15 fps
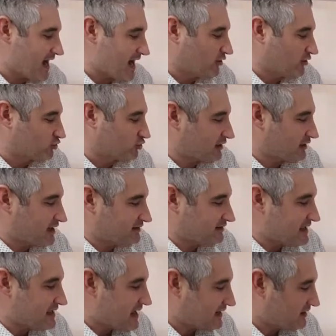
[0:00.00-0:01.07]
How to clean
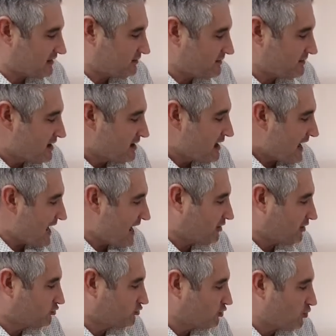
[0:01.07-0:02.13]
denim, how
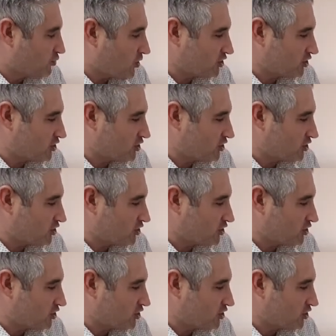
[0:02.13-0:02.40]
to wash